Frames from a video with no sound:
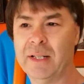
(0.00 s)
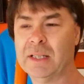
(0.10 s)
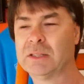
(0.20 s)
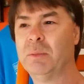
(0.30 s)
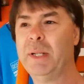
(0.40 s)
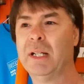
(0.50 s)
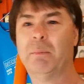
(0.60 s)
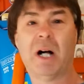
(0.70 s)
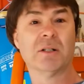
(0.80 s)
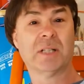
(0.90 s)
It's going to be a
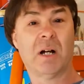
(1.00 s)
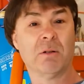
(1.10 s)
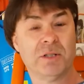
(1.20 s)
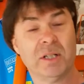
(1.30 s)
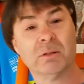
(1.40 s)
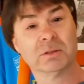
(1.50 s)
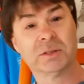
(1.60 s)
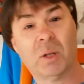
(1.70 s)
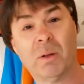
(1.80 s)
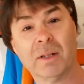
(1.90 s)
Boss Hall General
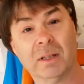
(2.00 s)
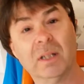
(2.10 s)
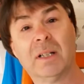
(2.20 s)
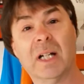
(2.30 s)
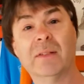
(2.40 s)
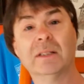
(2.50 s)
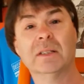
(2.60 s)
Store, the look of it.